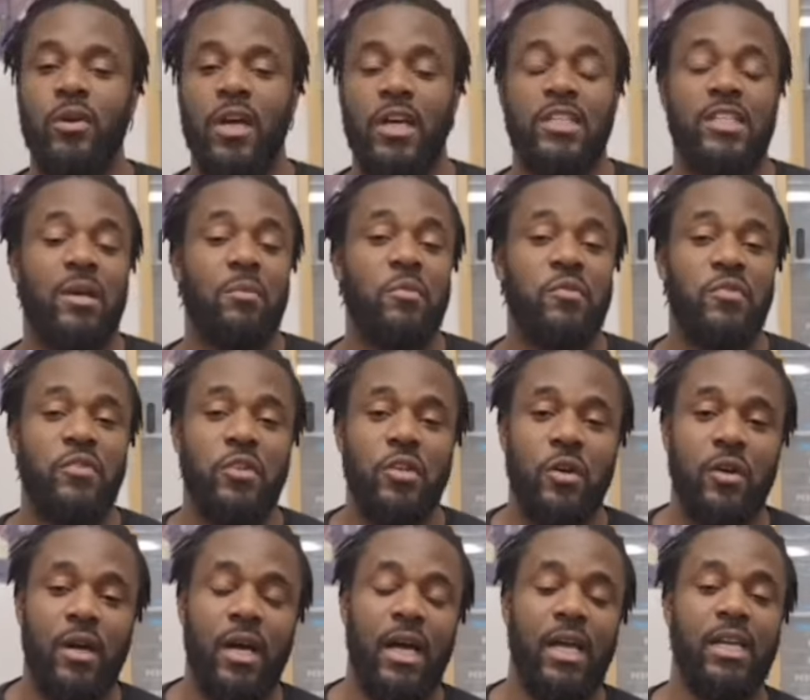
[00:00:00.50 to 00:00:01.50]
As some of you
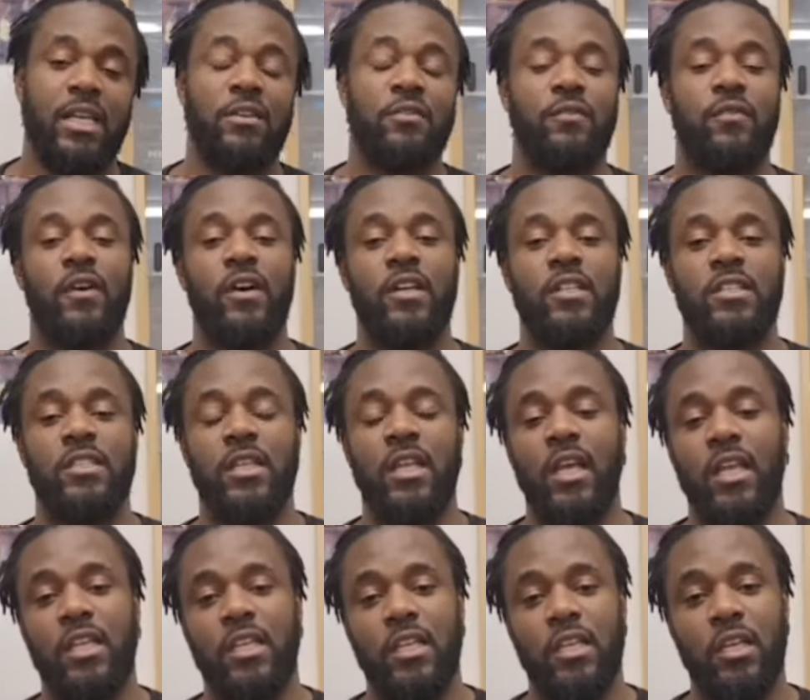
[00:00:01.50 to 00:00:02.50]
know, I lead Fast
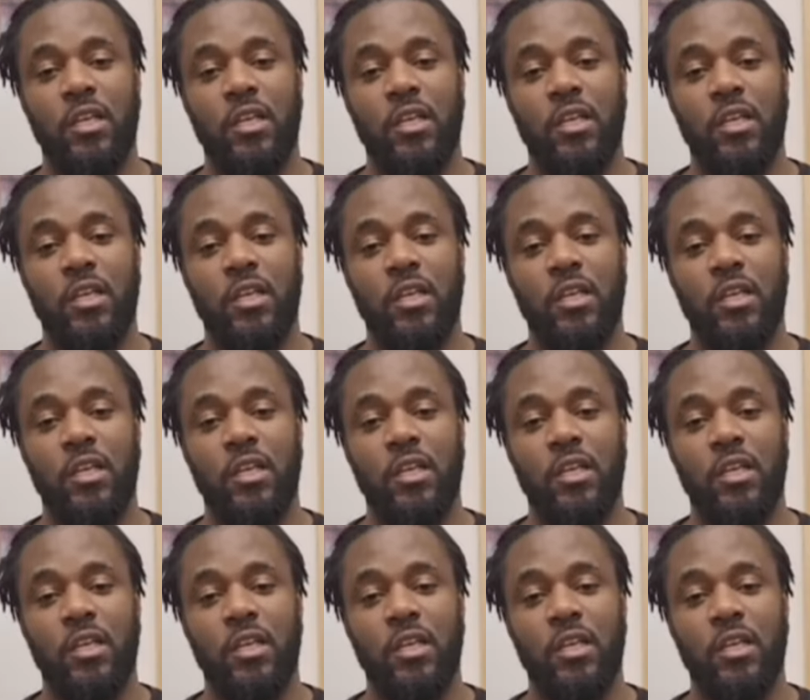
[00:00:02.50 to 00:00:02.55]
London,